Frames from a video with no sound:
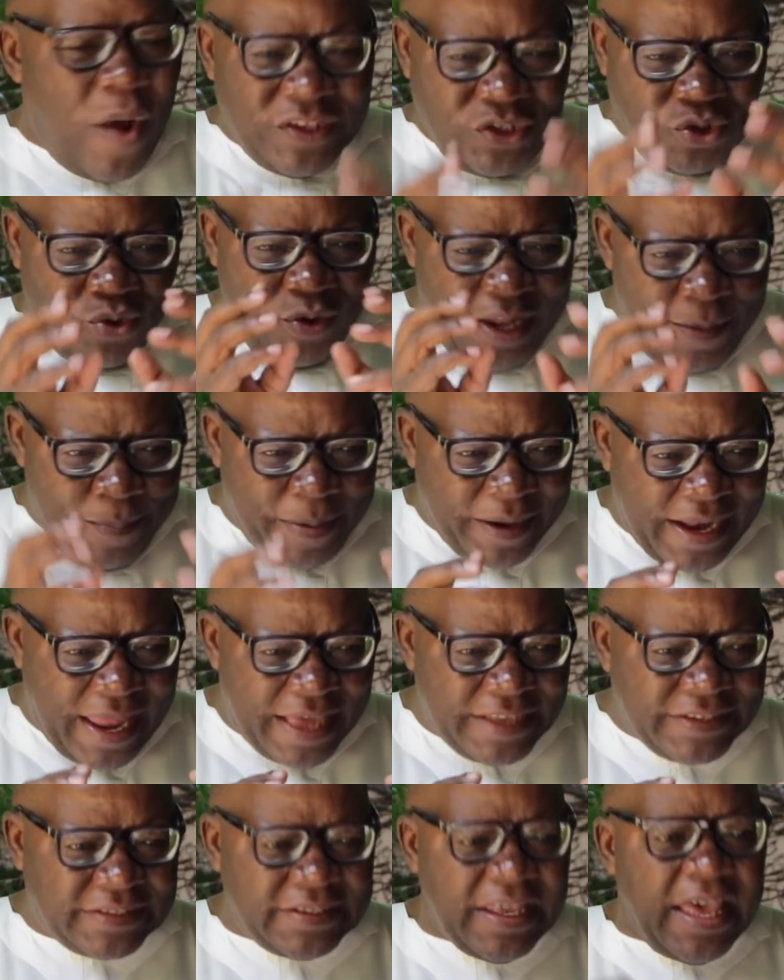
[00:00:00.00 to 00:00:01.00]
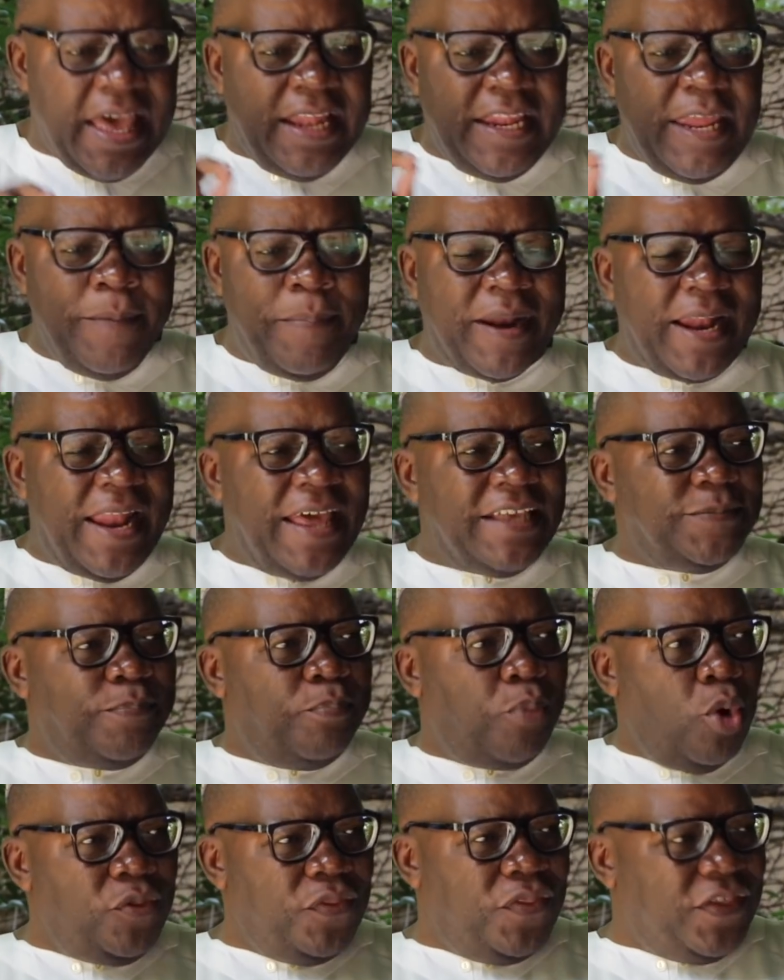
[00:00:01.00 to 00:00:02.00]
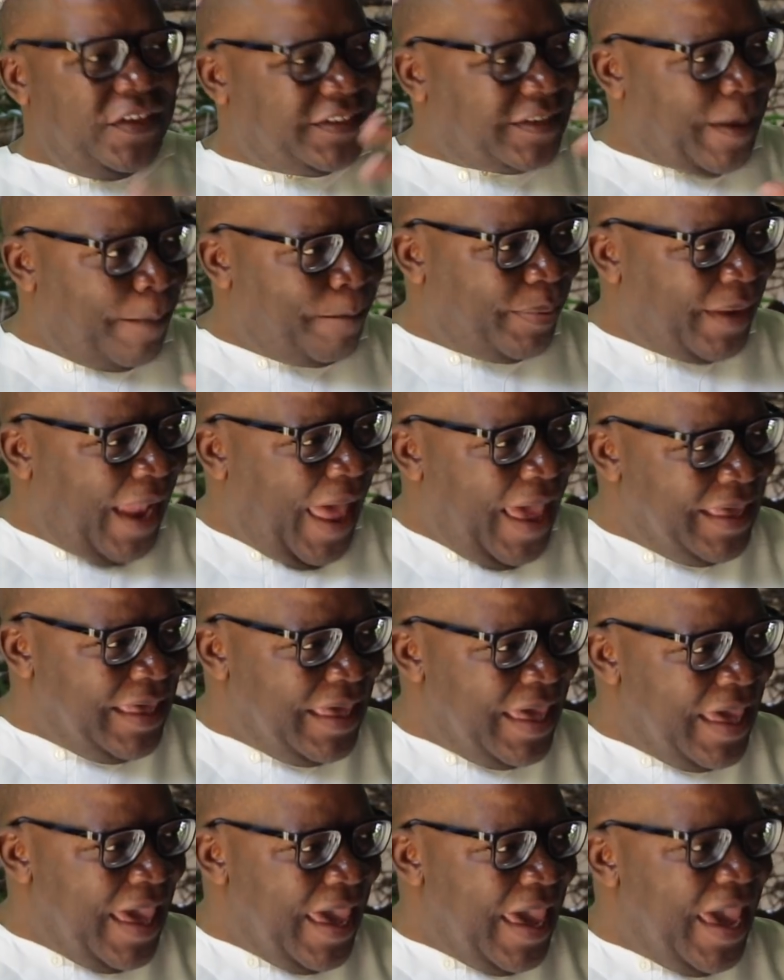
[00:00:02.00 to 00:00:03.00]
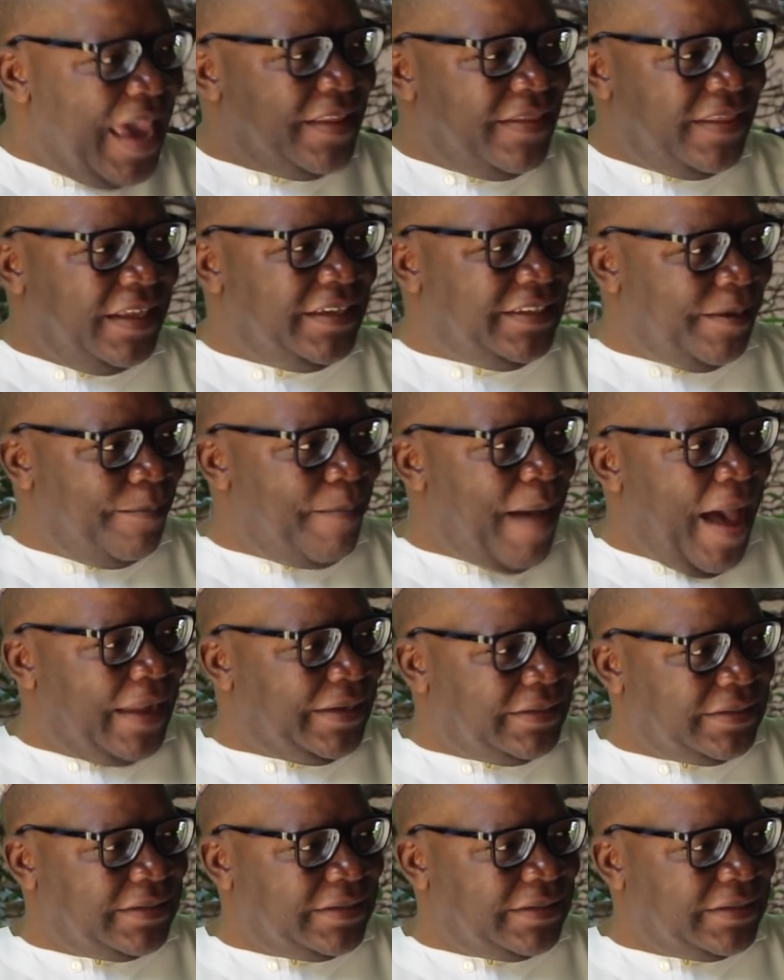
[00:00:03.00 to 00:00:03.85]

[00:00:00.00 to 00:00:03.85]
Once you liberalize both the supply and the demand.